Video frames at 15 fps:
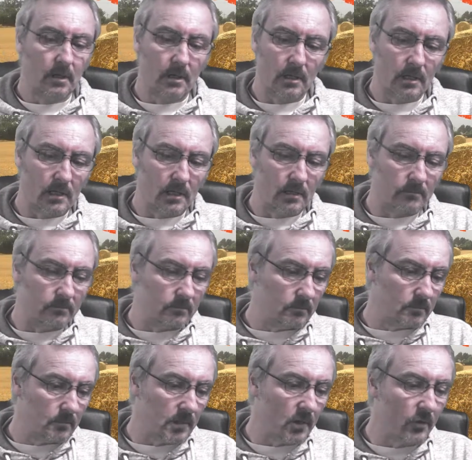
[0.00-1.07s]
and
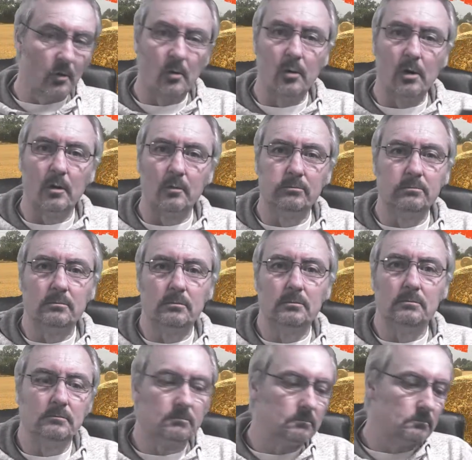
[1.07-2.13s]
I thought, well,
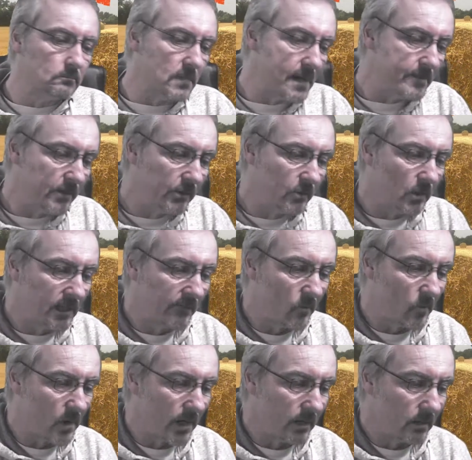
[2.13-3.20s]
maybe do a giveaway.